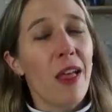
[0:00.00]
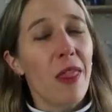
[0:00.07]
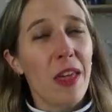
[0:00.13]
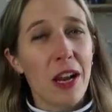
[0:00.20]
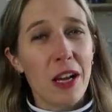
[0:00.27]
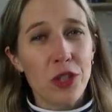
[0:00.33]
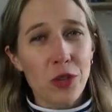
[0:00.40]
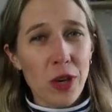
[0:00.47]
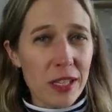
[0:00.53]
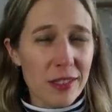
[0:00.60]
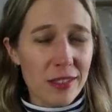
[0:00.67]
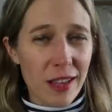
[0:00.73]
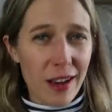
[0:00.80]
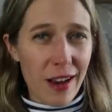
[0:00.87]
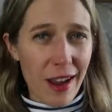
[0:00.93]
Then I
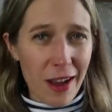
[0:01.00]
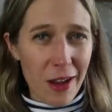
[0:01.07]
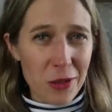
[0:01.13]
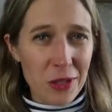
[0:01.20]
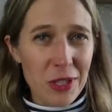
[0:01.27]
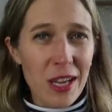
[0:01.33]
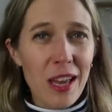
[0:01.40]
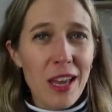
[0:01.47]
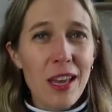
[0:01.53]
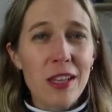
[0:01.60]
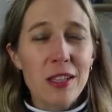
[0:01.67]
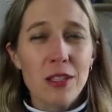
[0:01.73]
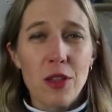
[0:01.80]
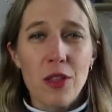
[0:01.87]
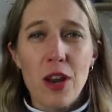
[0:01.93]
traced that out
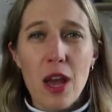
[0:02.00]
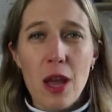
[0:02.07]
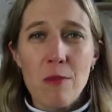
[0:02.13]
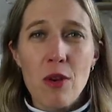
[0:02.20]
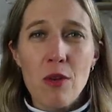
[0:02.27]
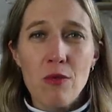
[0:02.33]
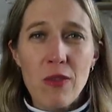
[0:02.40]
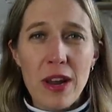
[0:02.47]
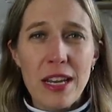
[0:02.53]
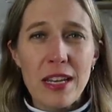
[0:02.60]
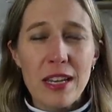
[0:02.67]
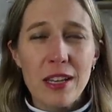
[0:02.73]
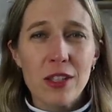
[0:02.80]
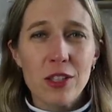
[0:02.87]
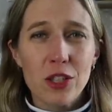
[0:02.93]
so that I'm
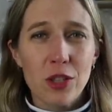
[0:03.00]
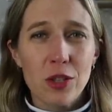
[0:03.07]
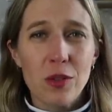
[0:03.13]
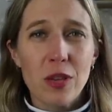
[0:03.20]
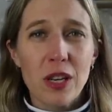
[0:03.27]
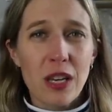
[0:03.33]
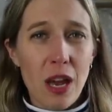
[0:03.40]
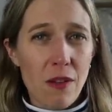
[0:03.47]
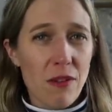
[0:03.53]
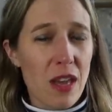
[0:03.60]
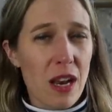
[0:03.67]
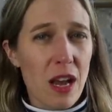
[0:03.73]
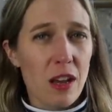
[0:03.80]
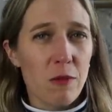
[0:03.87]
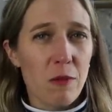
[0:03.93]
ready to cut
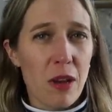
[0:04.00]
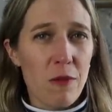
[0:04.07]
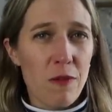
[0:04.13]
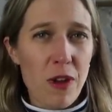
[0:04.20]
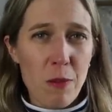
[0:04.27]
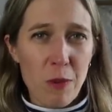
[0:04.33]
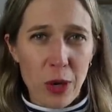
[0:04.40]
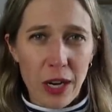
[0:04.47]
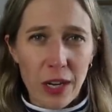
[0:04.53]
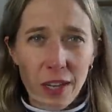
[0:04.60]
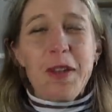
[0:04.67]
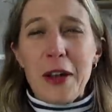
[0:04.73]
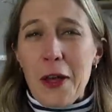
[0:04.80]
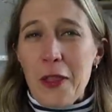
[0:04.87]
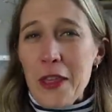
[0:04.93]
that out of my fabric.
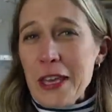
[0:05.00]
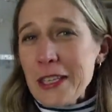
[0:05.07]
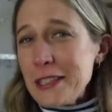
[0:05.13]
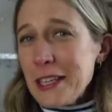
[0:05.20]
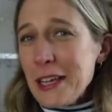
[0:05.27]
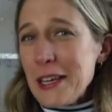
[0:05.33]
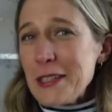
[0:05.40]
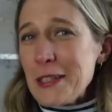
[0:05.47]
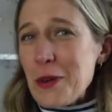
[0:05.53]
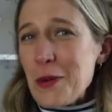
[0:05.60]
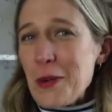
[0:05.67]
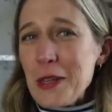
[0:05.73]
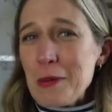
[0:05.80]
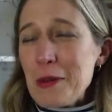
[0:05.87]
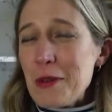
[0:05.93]
Now these things are
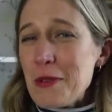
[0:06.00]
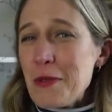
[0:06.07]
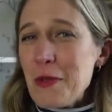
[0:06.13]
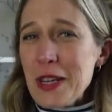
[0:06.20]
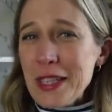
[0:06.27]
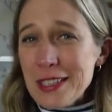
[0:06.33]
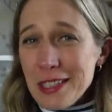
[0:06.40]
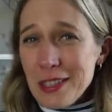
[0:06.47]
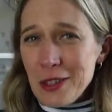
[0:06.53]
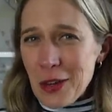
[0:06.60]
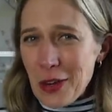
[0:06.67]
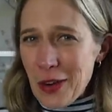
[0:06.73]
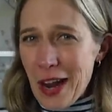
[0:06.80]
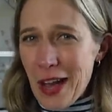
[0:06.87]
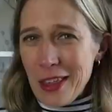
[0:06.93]
always a bit of a risk, you
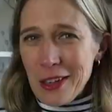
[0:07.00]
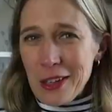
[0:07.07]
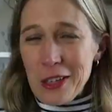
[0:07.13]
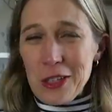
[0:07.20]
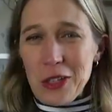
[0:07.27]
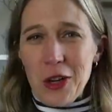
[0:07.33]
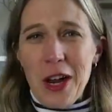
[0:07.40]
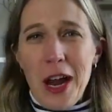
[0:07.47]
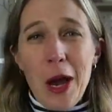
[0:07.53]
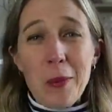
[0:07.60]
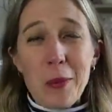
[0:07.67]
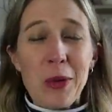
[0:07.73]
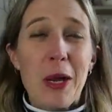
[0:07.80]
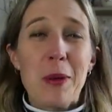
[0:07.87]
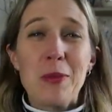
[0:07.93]
don't know how they're going to turn
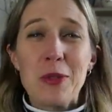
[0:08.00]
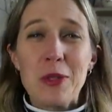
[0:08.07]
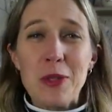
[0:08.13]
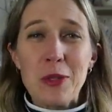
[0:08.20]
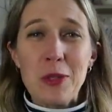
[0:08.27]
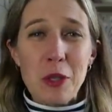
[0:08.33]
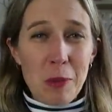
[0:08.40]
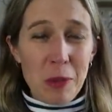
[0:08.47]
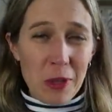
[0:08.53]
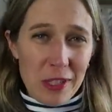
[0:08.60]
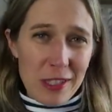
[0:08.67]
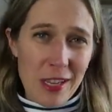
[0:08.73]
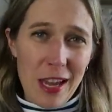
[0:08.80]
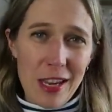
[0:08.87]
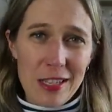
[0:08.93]
out, but I'm super
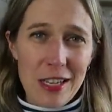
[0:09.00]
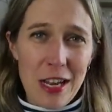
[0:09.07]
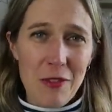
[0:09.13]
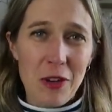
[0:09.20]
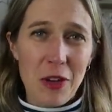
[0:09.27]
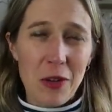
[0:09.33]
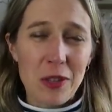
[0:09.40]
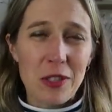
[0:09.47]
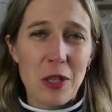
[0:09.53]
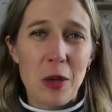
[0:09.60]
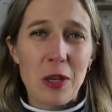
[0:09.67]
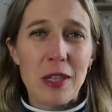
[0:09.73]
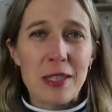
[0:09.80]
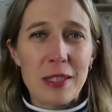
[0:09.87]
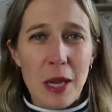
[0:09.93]
excited to have a go at
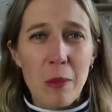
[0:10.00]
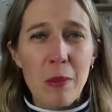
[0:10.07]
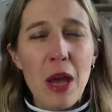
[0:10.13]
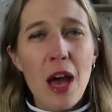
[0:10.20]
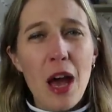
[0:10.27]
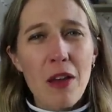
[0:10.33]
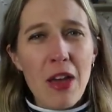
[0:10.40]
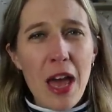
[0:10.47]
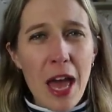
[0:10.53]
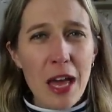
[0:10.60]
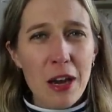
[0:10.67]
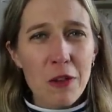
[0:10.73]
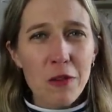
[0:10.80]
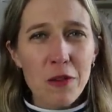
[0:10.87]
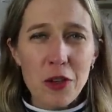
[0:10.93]
sewing this up. I've
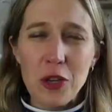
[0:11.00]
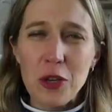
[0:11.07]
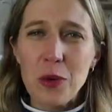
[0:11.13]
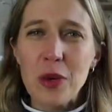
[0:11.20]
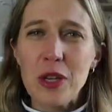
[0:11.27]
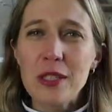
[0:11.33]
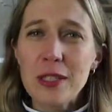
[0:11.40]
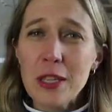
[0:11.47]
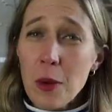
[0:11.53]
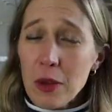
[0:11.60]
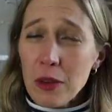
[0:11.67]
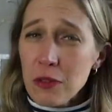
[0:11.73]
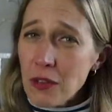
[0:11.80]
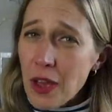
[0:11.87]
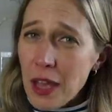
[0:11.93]
had a few
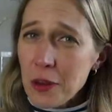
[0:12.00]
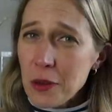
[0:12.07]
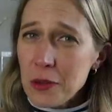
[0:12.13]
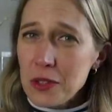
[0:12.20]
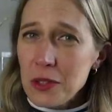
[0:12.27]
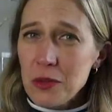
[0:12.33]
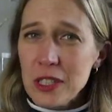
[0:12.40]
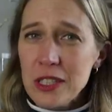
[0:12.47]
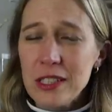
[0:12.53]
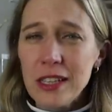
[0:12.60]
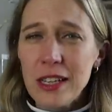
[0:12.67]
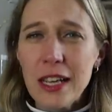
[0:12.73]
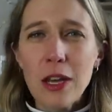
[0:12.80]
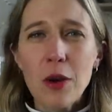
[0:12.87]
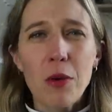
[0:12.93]
sewing fails
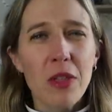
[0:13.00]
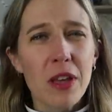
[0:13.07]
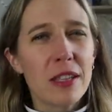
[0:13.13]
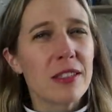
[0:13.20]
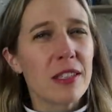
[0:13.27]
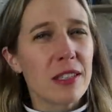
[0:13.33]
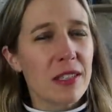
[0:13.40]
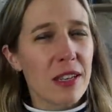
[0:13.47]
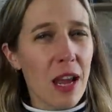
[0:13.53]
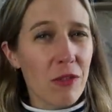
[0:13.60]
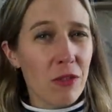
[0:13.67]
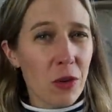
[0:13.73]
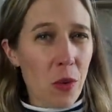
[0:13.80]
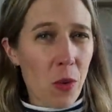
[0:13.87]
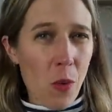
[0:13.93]
recently, or things that just
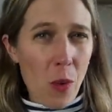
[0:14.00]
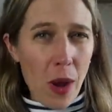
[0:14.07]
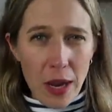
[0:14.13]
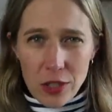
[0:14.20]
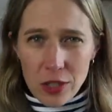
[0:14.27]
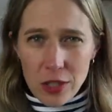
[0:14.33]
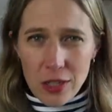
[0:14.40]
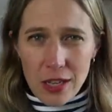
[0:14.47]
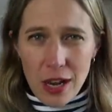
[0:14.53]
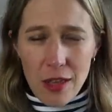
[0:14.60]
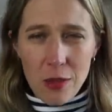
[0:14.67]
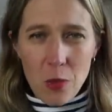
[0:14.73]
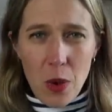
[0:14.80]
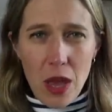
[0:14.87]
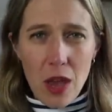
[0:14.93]
haven't quite turned out
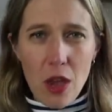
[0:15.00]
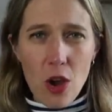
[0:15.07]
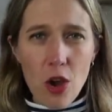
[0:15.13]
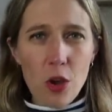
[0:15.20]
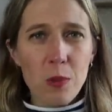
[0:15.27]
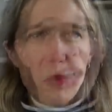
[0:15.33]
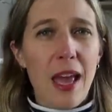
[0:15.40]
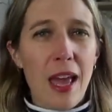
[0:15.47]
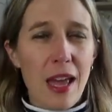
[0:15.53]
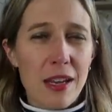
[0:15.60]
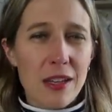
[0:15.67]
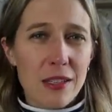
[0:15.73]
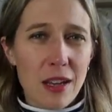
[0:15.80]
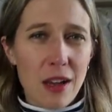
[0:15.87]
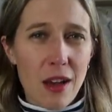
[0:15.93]
the way I hoped,
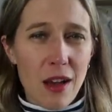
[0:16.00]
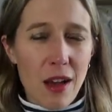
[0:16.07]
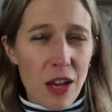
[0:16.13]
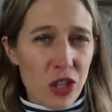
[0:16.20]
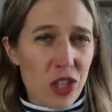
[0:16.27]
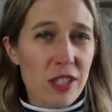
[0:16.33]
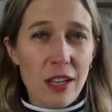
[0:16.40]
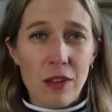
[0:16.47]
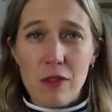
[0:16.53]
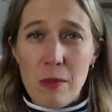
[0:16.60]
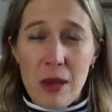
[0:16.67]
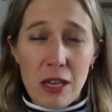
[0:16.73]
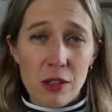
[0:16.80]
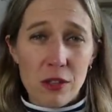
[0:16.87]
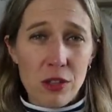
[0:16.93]
and I just love the
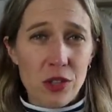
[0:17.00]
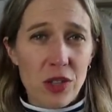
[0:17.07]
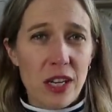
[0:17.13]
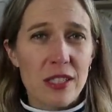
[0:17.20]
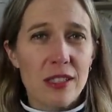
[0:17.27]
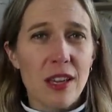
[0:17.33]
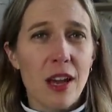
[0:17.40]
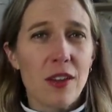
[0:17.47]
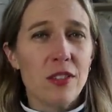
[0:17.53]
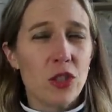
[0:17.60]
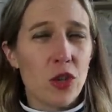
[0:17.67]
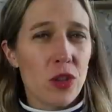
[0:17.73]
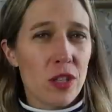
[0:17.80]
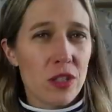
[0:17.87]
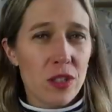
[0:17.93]
Bakerloo dress. I've
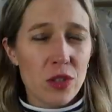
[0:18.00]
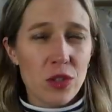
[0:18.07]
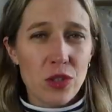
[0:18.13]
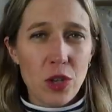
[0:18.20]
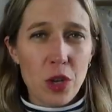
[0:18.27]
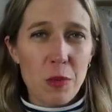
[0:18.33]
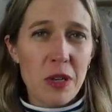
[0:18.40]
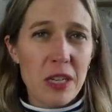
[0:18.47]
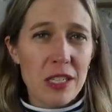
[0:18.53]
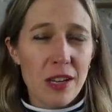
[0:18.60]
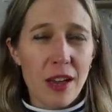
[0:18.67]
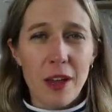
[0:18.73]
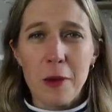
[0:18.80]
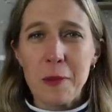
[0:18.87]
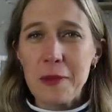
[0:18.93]
sewn this so many
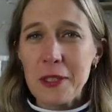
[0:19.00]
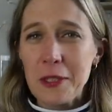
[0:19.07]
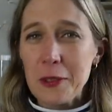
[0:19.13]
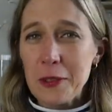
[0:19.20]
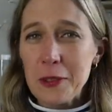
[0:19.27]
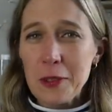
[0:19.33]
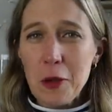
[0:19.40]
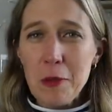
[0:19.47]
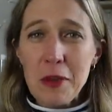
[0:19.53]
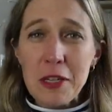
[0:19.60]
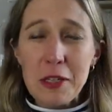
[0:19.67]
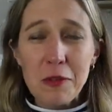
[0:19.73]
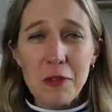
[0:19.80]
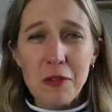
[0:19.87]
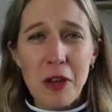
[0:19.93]
times in so many
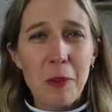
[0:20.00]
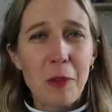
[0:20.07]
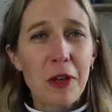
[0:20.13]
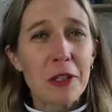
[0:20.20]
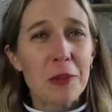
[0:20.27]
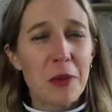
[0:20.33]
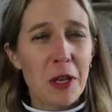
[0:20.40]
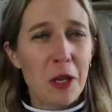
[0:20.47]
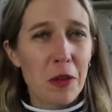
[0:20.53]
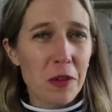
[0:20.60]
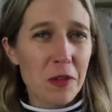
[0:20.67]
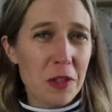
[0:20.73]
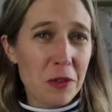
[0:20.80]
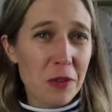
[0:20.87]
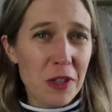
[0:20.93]
different fabrics with a lot
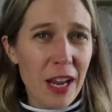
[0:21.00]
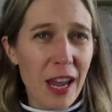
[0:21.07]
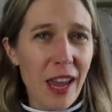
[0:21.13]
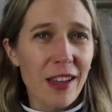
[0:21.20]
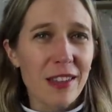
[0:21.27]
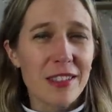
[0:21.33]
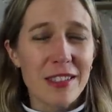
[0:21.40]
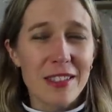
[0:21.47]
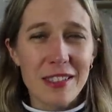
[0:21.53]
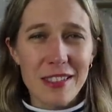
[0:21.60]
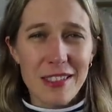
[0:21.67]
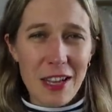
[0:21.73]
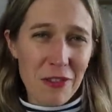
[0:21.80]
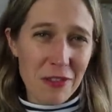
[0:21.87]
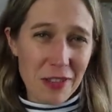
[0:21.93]
of different hacks. It's
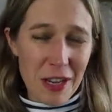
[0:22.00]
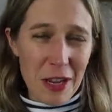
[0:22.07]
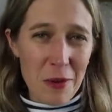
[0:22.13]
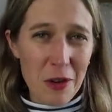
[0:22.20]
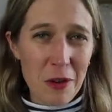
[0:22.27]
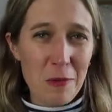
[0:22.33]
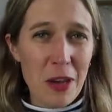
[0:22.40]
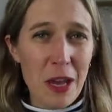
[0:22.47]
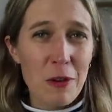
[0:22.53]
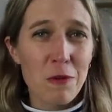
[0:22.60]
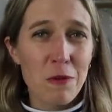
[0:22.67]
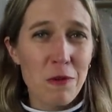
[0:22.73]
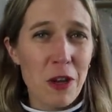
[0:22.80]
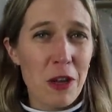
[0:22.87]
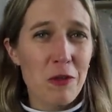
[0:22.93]
definitely one of my
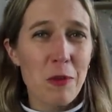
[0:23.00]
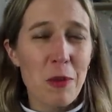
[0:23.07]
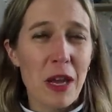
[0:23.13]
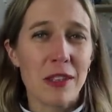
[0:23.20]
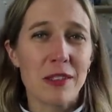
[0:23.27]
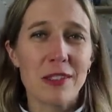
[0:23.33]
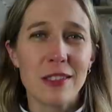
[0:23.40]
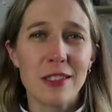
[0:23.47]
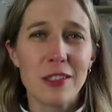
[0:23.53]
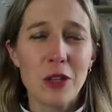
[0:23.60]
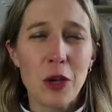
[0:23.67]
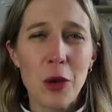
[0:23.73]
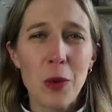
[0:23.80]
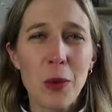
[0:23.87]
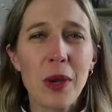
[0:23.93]
favourite patterns to
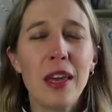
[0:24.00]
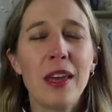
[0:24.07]
sew.